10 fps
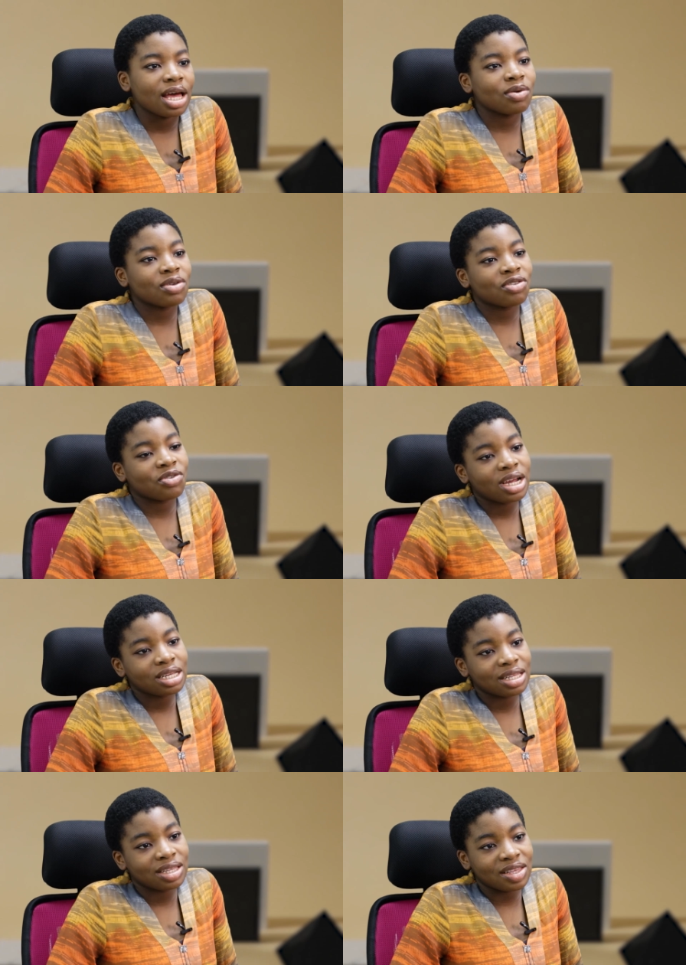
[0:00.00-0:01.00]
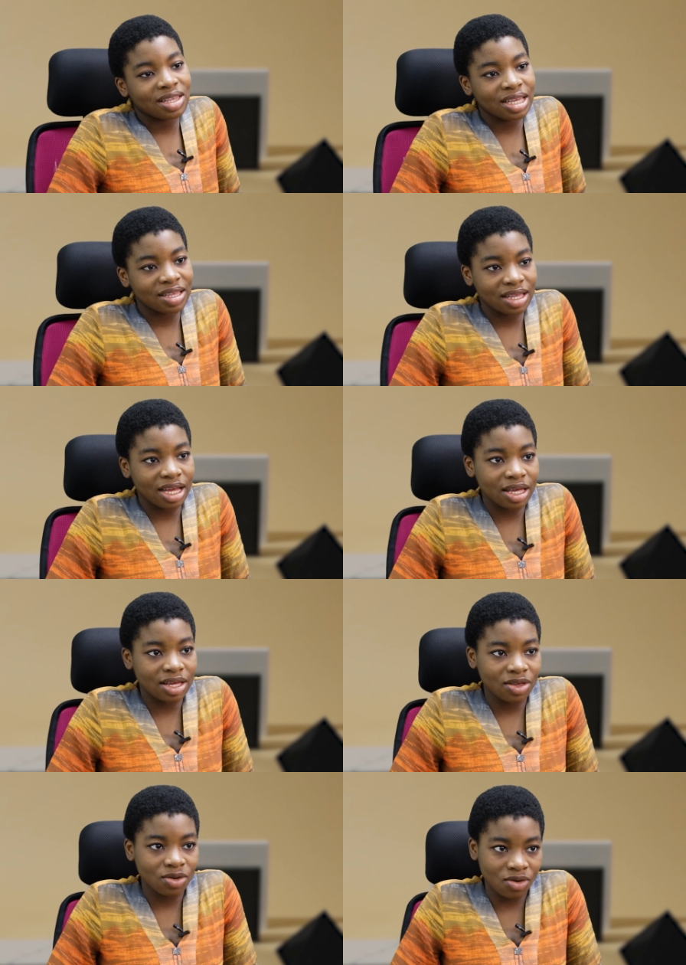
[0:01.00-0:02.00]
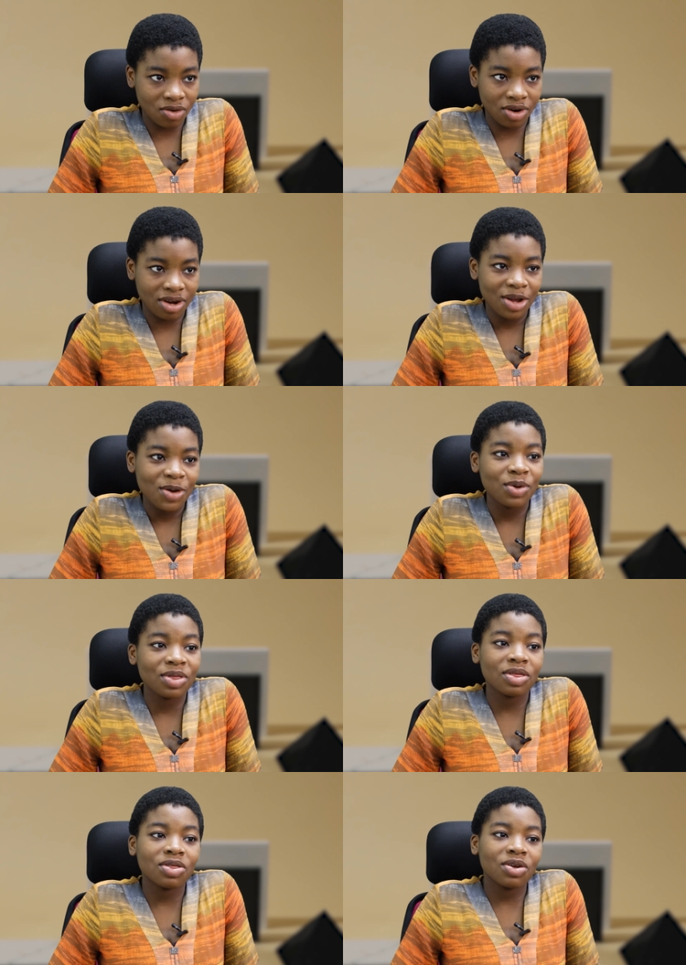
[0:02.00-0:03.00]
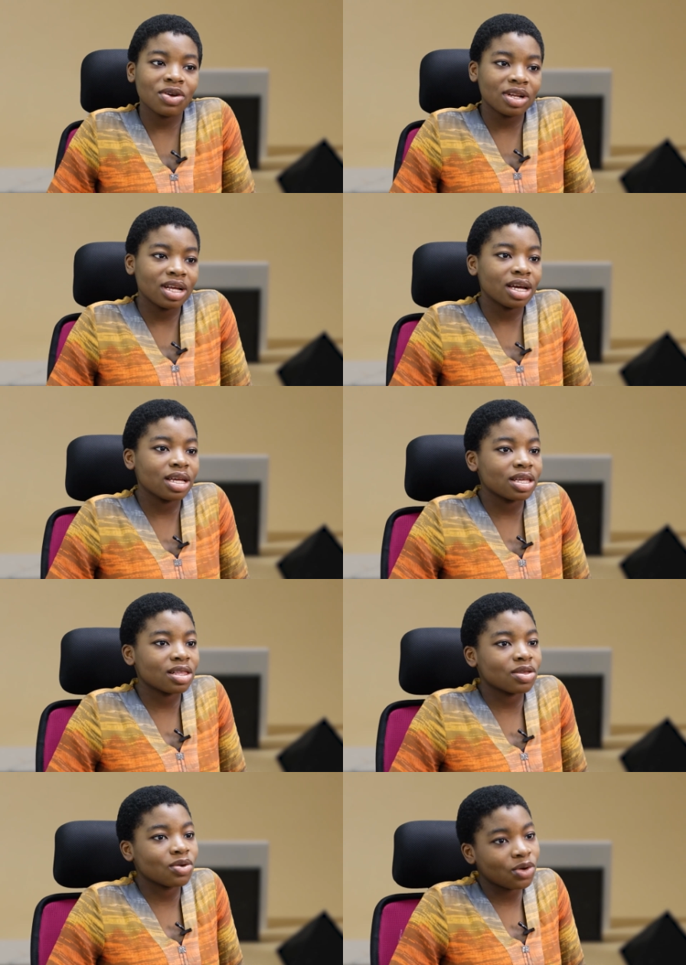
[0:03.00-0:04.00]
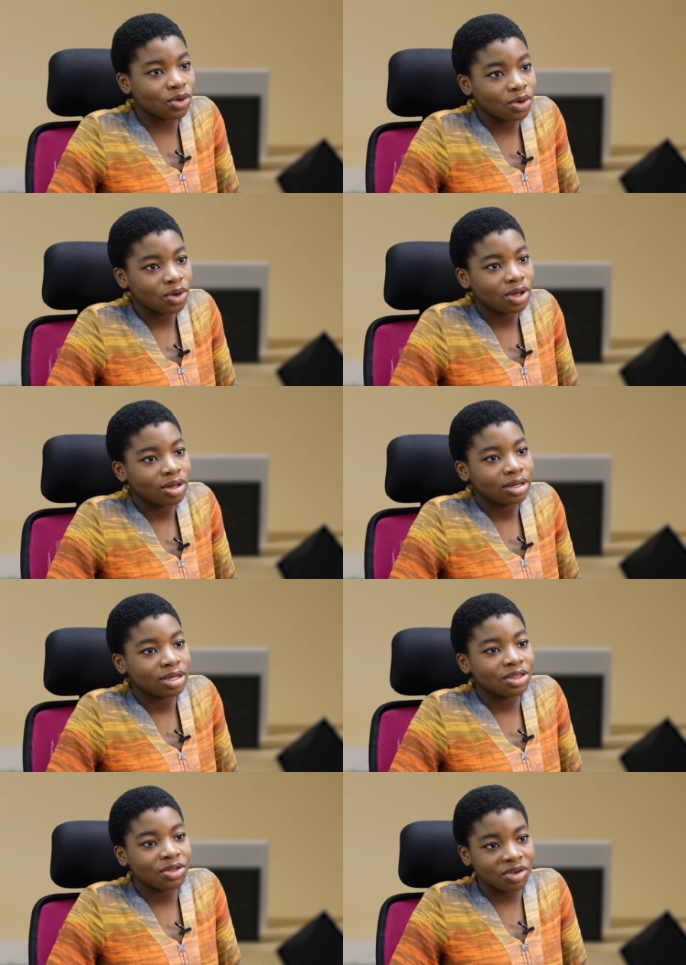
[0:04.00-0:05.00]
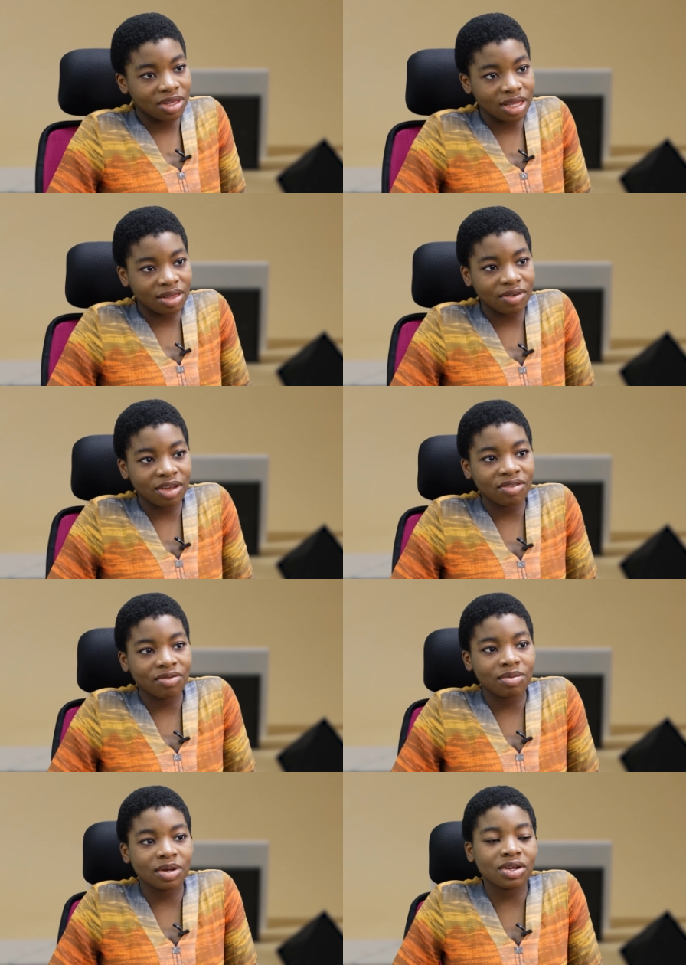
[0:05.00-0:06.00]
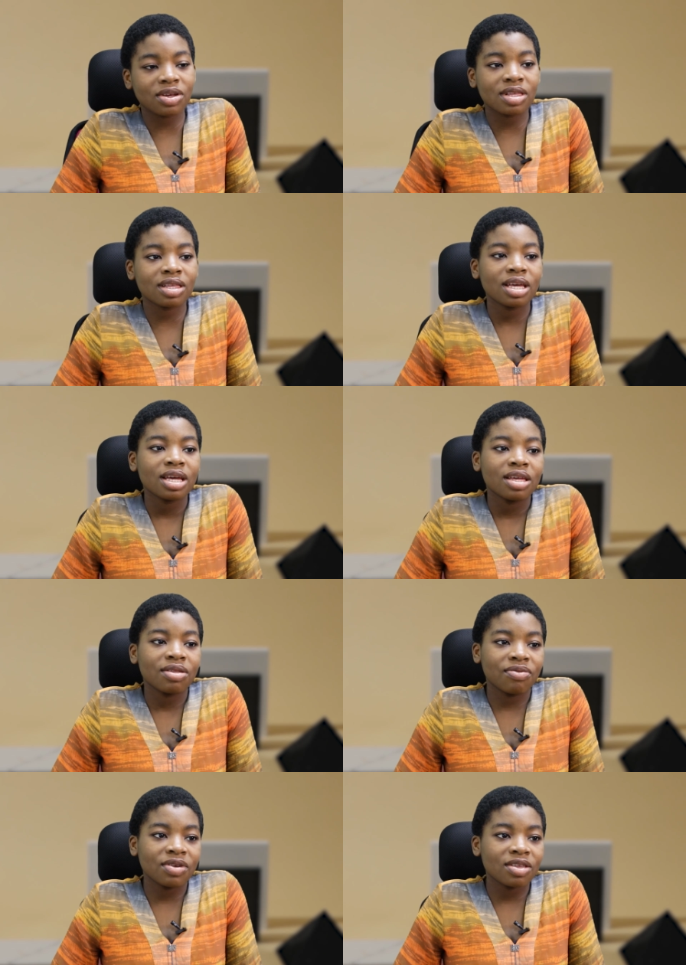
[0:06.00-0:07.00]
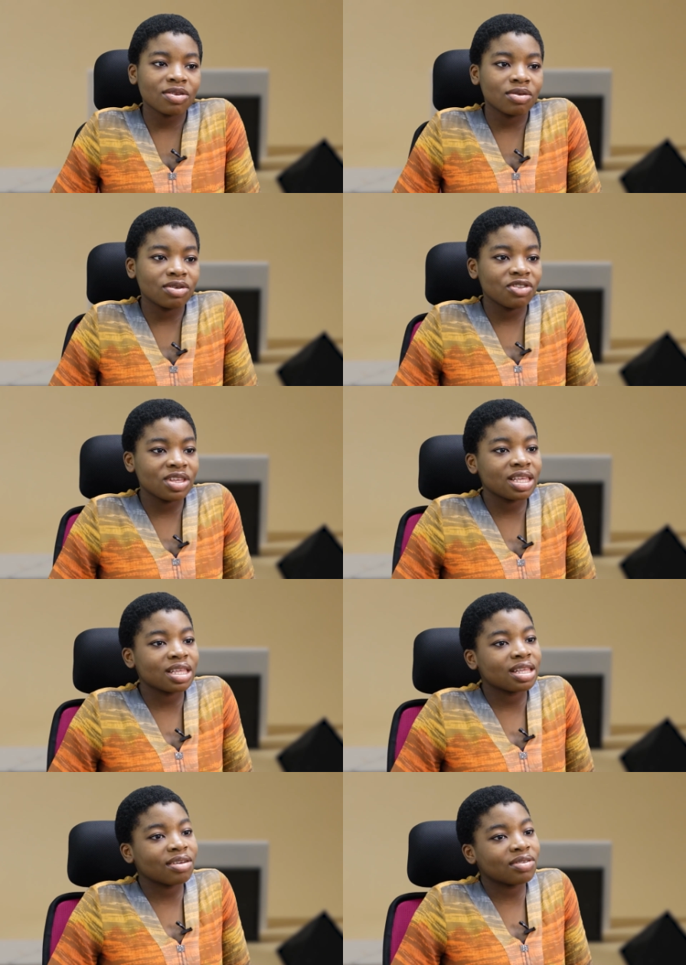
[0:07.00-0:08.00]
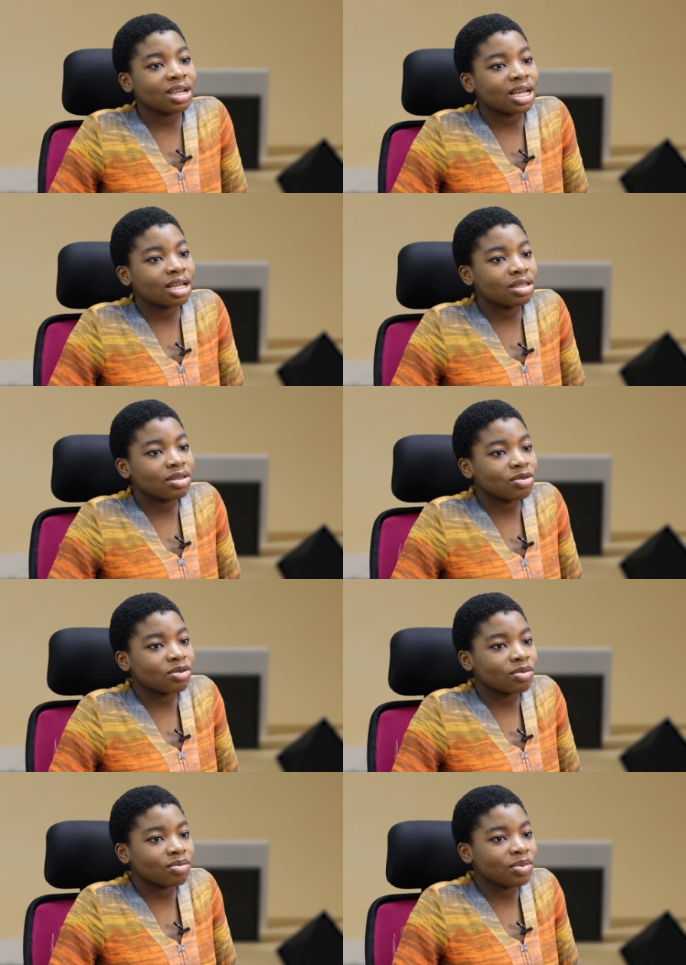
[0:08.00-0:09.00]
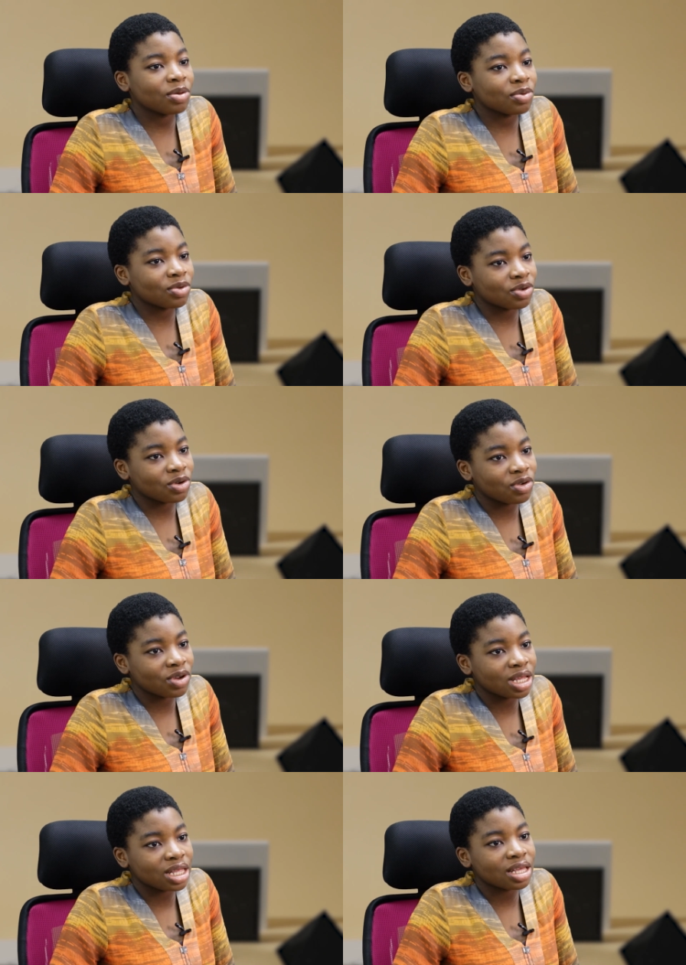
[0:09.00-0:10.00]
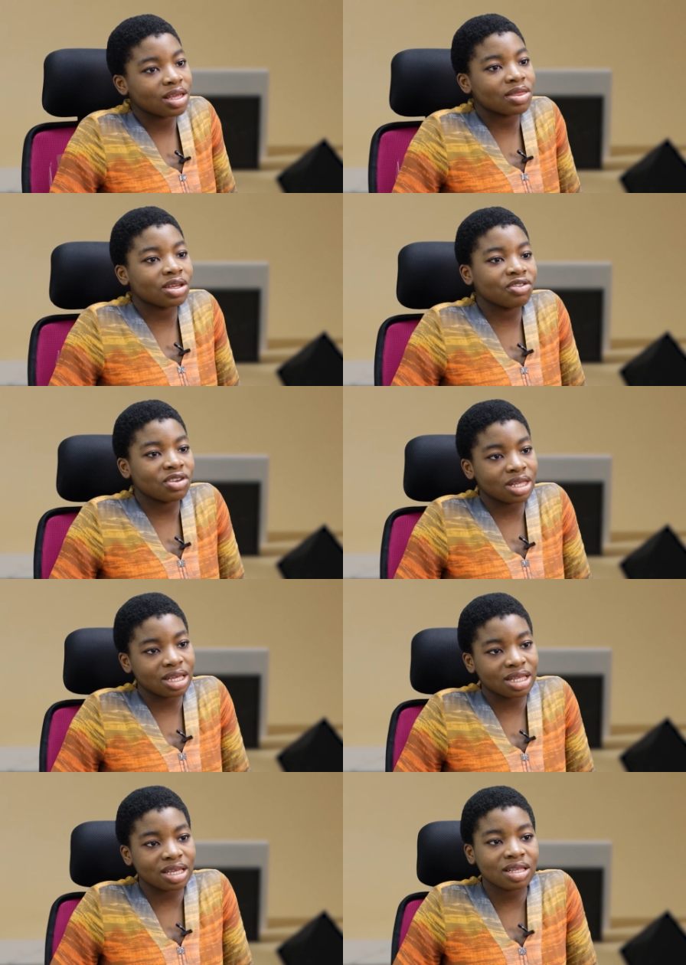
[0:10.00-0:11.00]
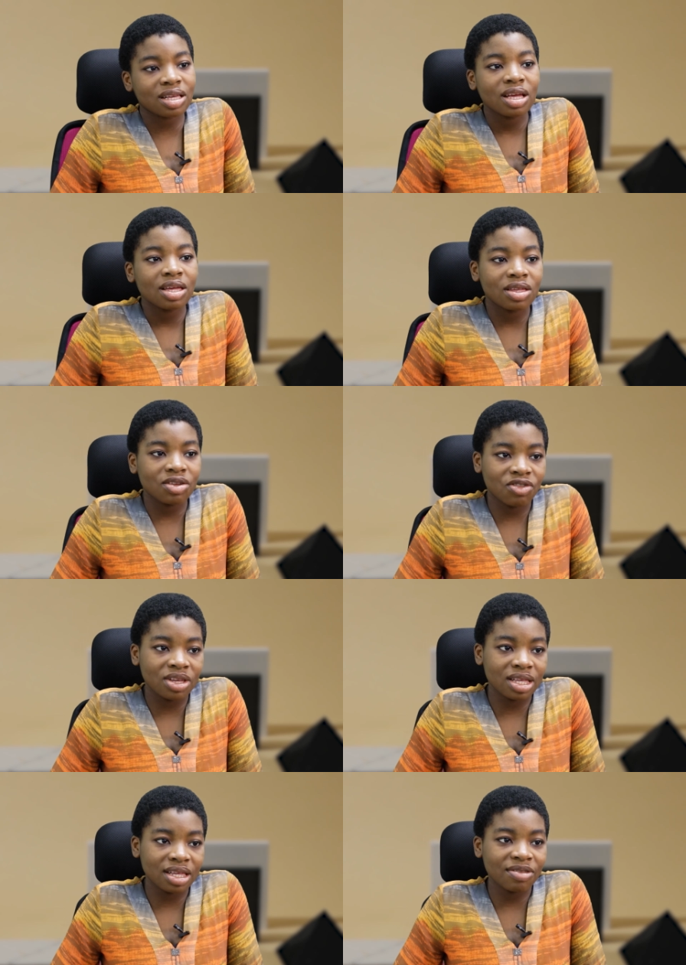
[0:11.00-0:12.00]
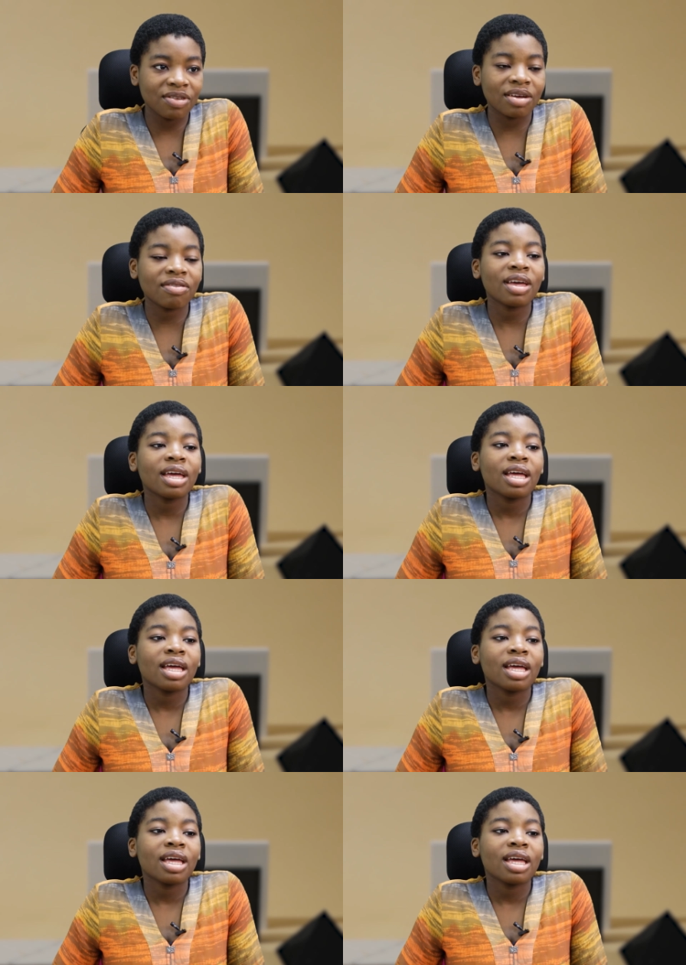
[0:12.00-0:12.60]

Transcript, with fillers: I was ranked the sixth highest scorer with the third highest score, 365, because the first score, 367, had some people scoring it, then 366, then 365.